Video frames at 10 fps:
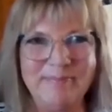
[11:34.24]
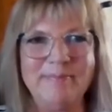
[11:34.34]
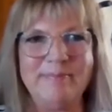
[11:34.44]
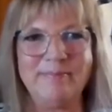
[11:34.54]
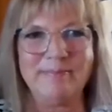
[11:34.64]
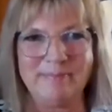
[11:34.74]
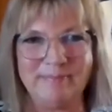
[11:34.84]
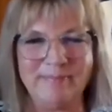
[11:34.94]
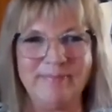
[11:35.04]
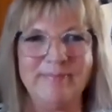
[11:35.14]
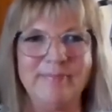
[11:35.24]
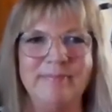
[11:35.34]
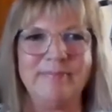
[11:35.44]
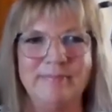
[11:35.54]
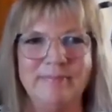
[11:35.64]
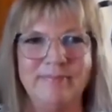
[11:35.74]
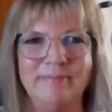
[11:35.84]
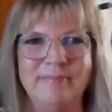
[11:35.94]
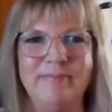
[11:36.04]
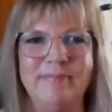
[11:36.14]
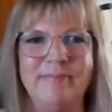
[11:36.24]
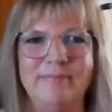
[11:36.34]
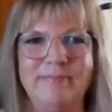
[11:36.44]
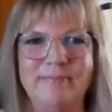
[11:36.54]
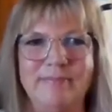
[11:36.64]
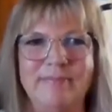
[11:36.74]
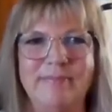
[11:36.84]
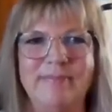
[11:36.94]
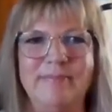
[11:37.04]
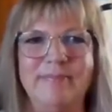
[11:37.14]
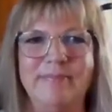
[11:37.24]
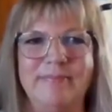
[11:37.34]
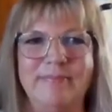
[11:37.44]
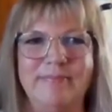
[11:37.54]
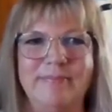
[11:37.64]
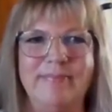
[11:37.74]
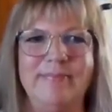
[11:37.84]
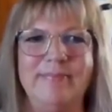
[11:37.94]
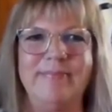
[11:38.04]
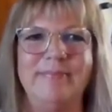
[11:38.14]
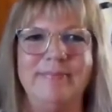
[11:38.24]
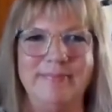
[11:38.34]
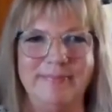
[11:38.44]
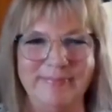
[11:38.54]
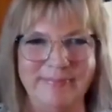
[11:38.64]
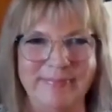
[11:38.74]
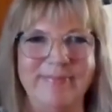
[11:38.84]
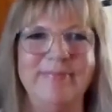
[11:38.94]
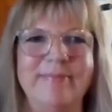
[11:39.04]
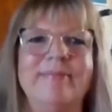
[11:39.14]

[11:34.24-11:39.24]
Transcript: No words are spoken by the person on screen.